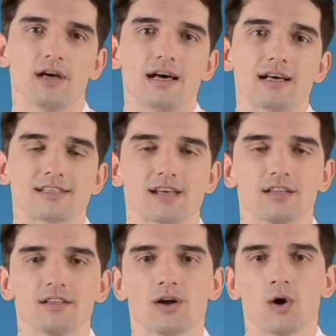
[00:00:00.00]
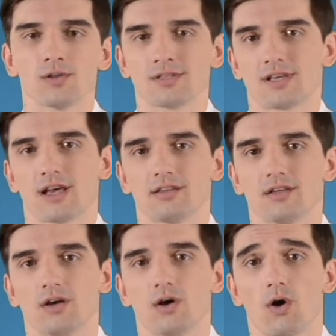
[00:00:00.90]
Sudden onset
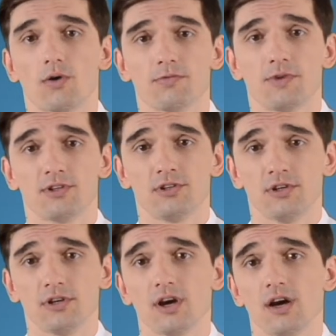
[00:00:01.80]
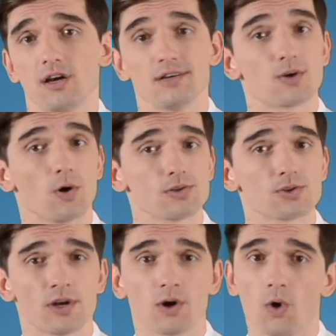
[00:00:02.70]
of fatigue is also
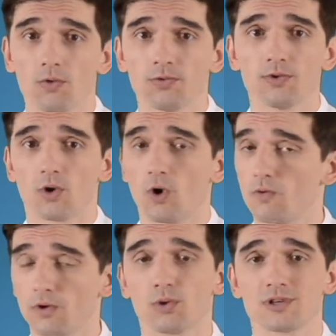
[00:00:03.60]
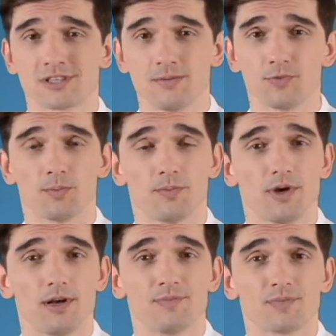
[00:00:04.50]
an often overlooked symptom.
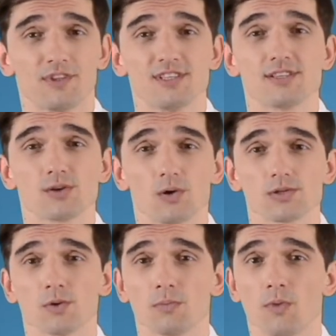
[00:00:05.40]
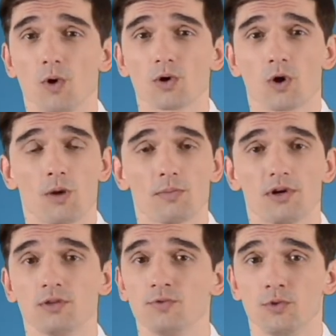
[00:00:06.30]
This is also more common
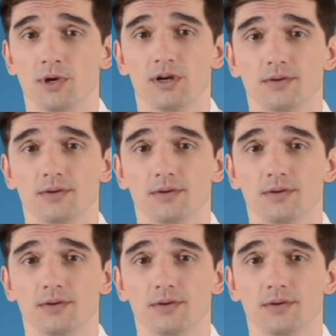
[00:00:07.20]
in women.